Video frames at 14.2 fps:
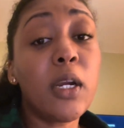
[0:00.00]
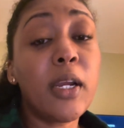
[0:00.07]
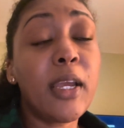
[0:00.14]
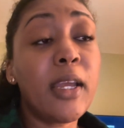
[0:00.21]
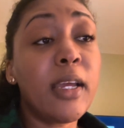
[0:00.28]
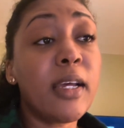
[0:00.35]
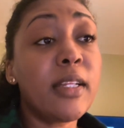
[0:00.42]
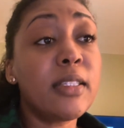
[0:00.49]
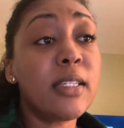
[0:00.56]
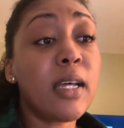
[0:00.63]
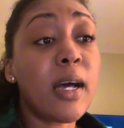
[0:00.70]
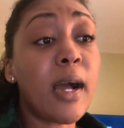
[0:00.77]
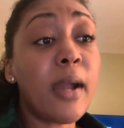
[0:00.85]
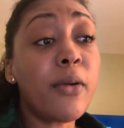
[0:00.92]
And
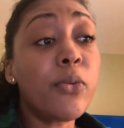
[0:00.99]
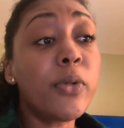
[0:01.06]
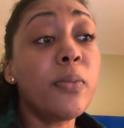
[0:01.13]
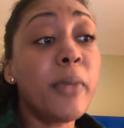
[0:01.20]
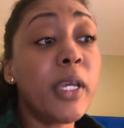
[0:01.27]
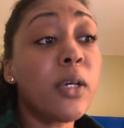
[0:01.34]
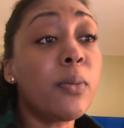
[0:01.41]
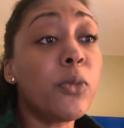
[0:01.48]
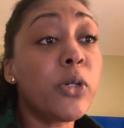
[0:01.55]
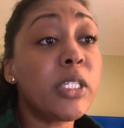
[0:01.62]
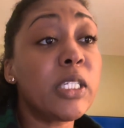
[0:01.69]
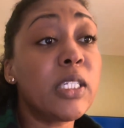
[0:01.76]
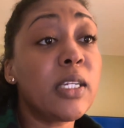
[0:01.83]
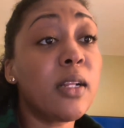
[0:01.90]
I will make a more
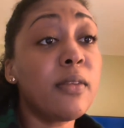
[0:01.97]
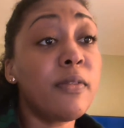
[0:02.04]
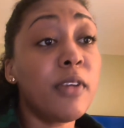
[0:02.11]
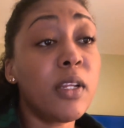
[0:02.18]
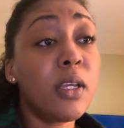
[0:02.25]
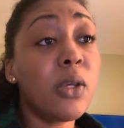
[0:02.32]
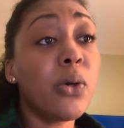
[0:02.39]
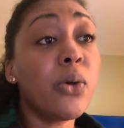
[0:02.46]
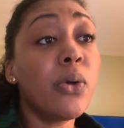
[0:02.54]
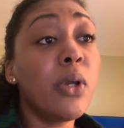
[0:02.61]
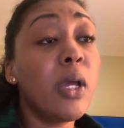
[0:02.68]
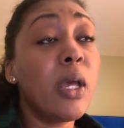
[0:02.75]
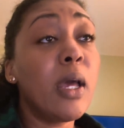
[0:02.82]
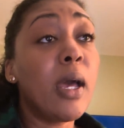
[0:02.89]
detailed video
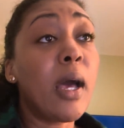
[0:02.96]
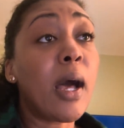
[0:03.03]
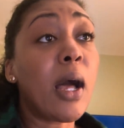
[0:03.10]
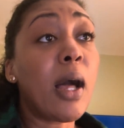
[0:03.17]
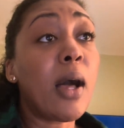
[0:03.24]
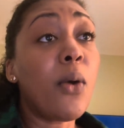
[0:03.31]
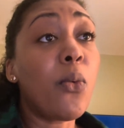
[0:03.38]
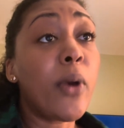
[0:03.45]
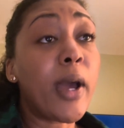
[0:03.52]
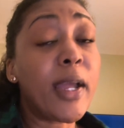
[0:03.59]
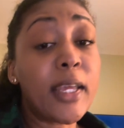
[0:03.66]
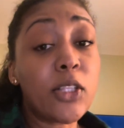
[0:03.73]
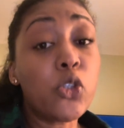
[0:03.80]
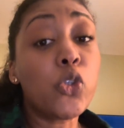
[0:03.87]
where I
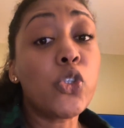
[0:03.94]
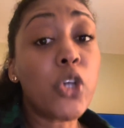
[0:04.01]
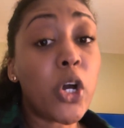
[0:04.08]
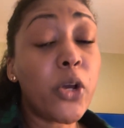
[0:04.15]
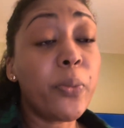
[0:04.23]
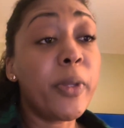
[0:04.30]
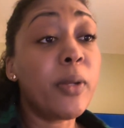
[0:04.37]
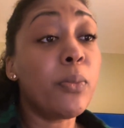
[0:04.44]
get to talk a bit